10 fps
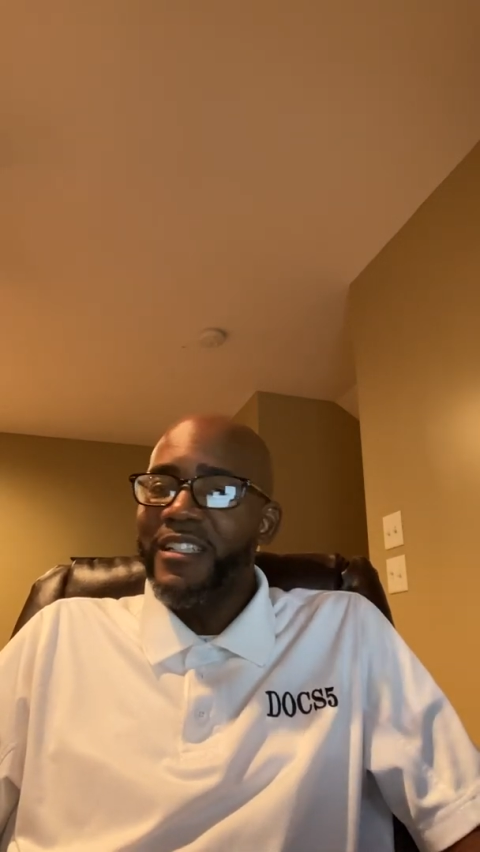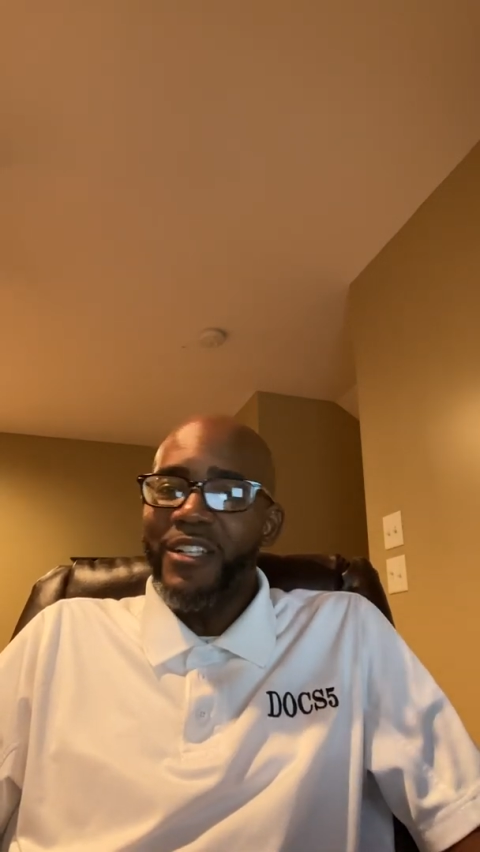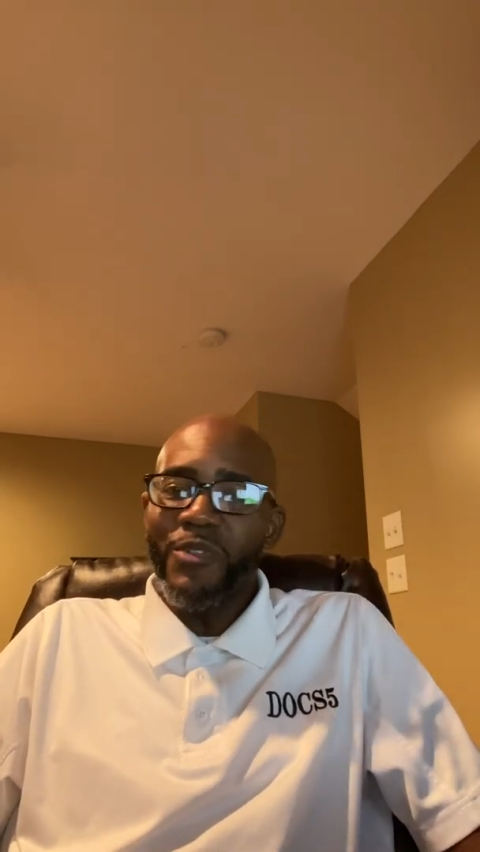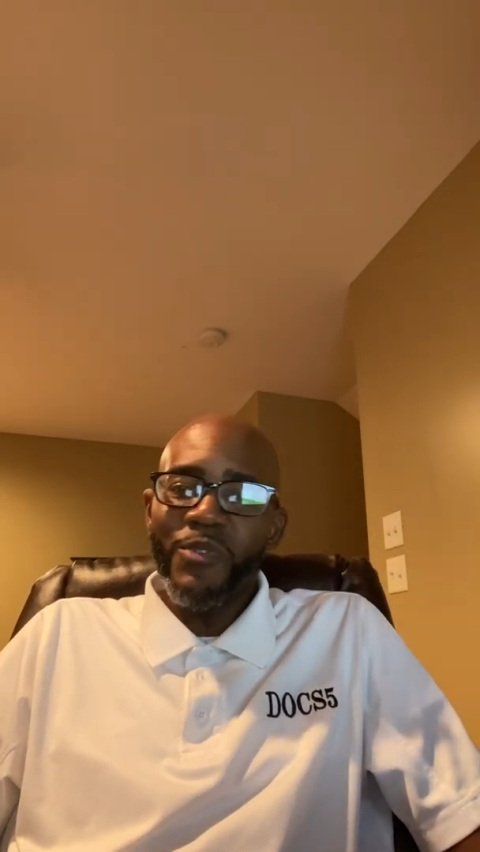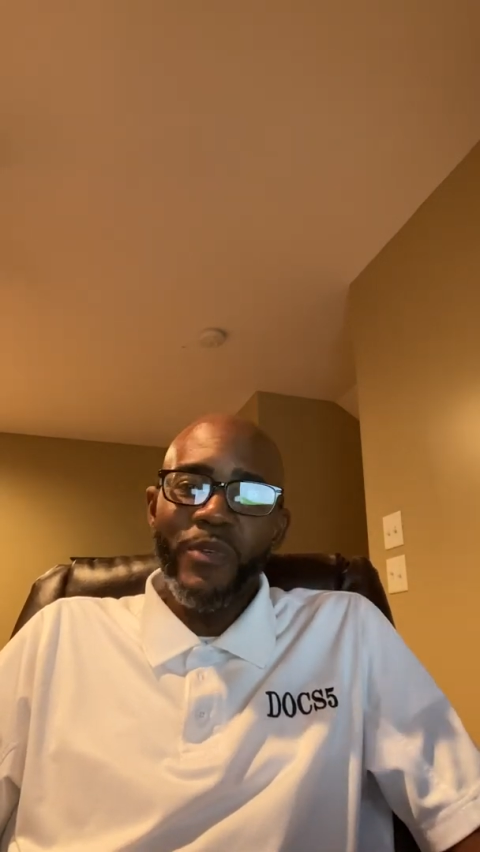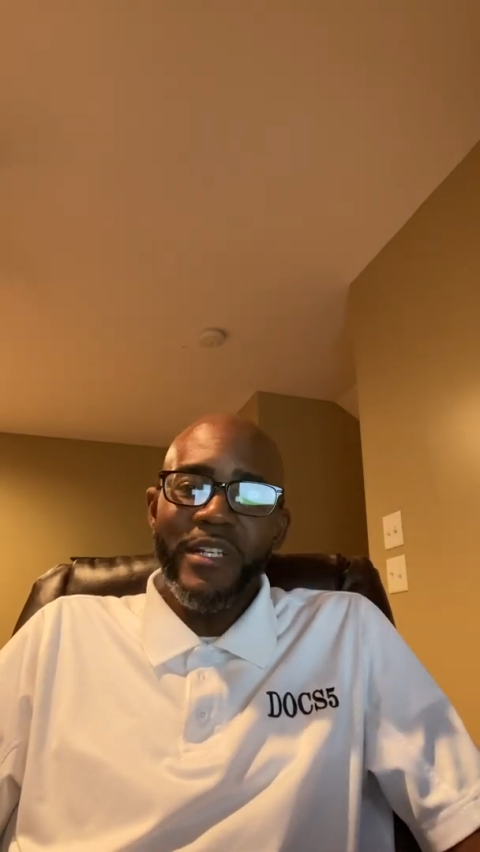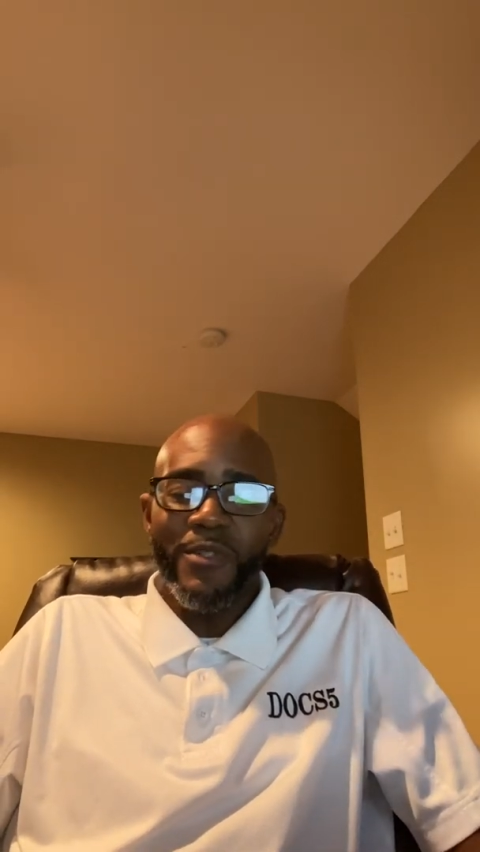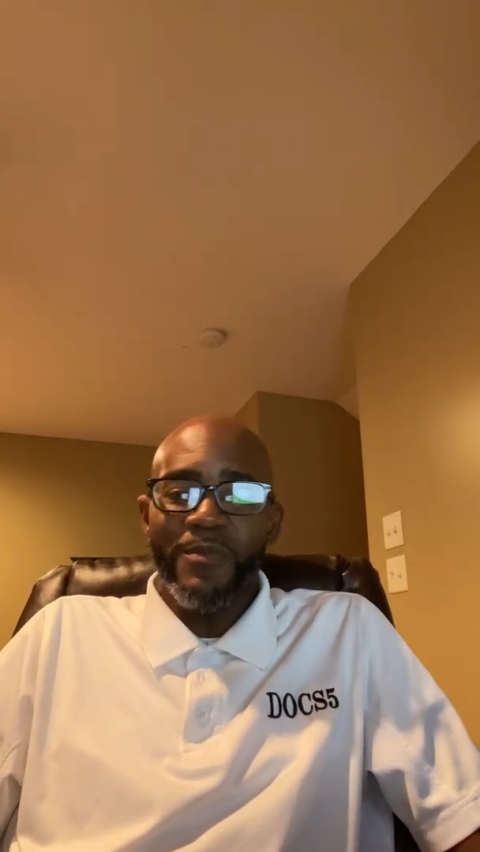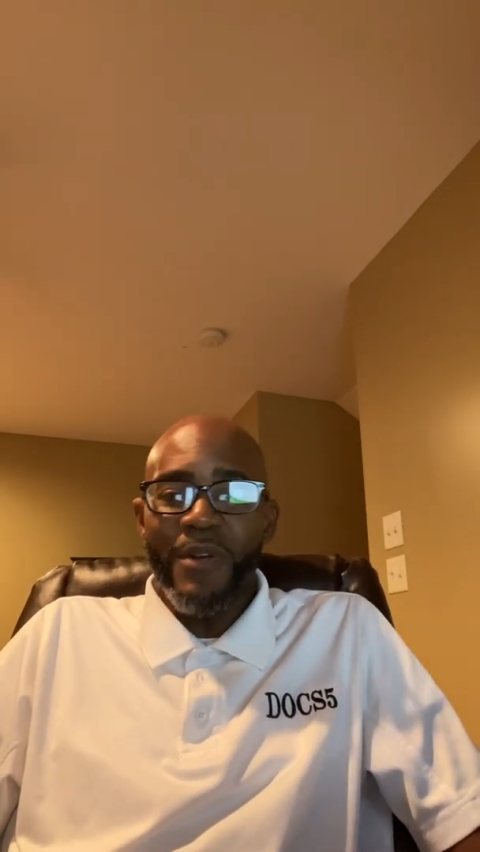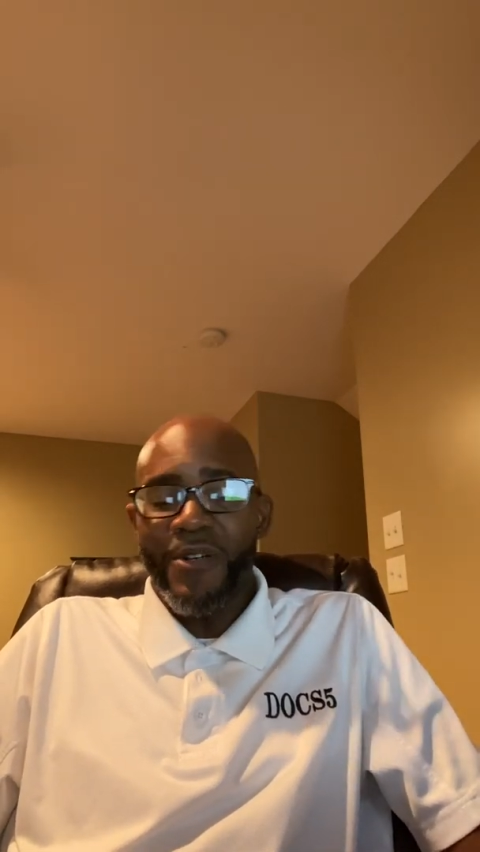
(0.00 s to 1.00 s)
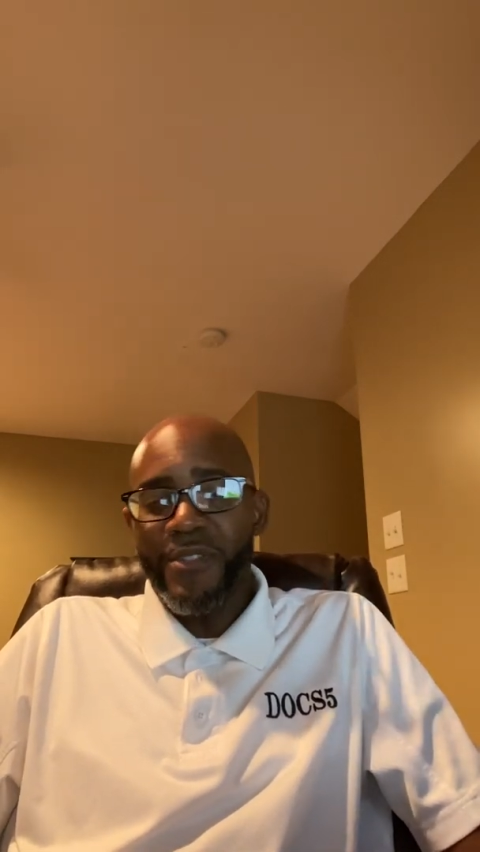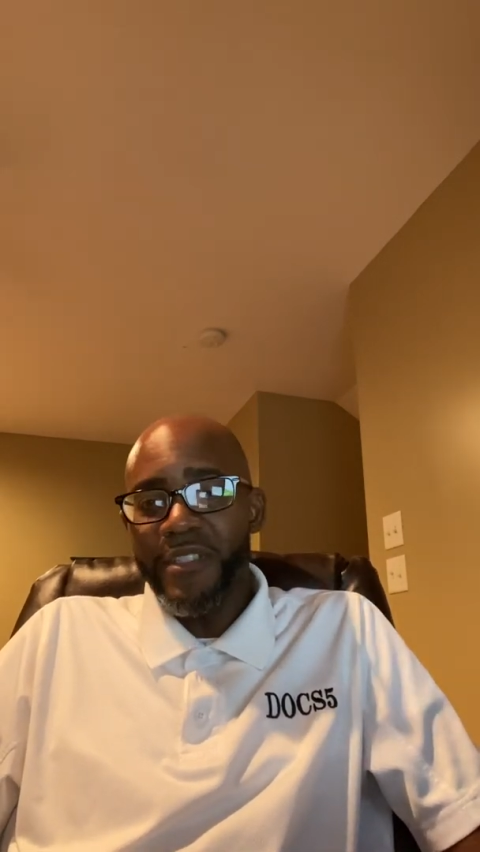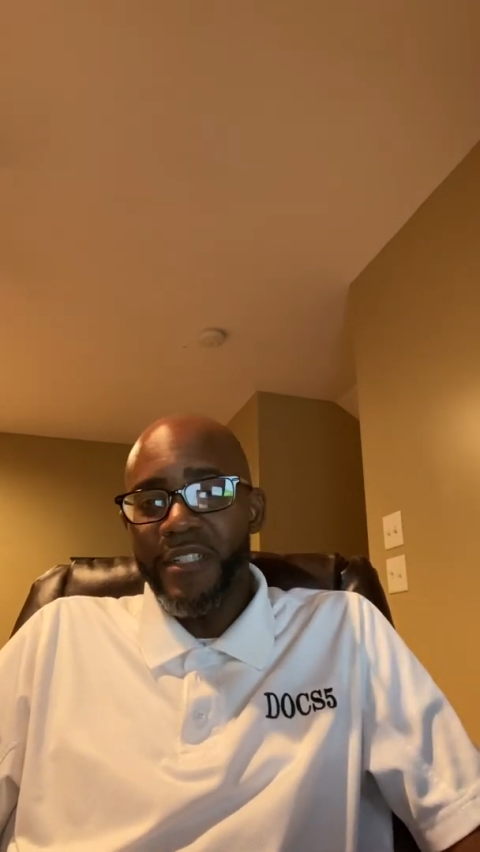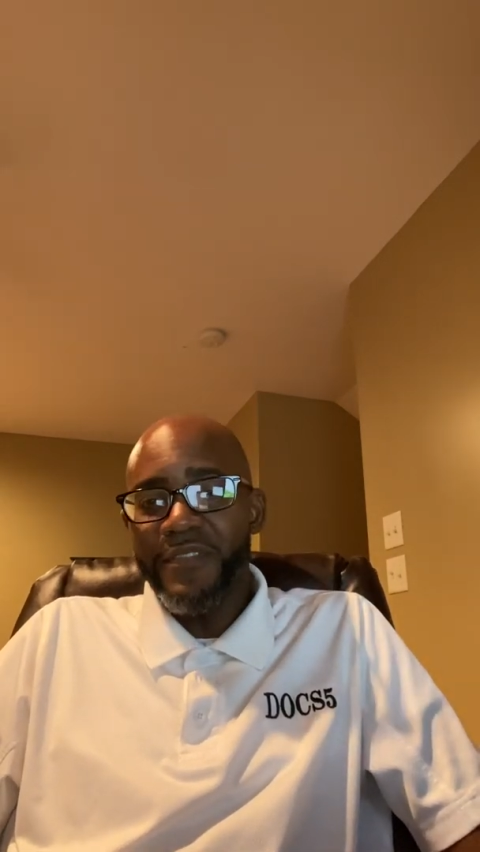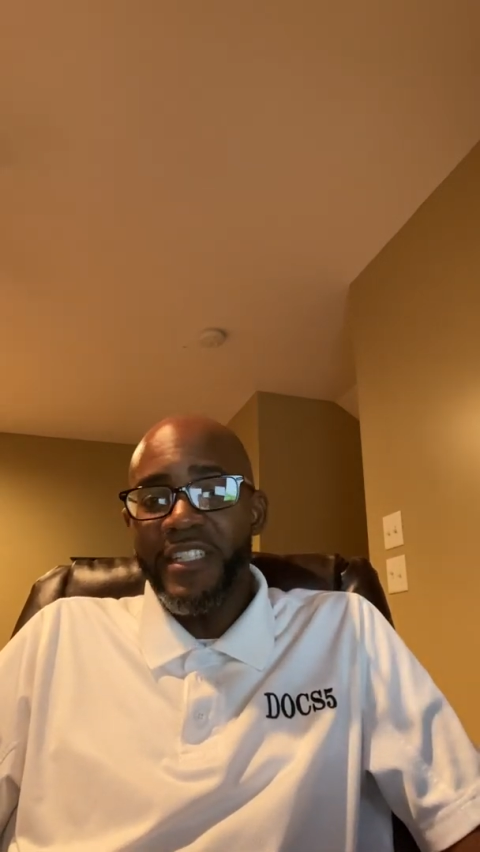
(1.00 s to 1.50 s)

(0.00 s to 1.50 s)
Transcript: Don't sweat the small stuff.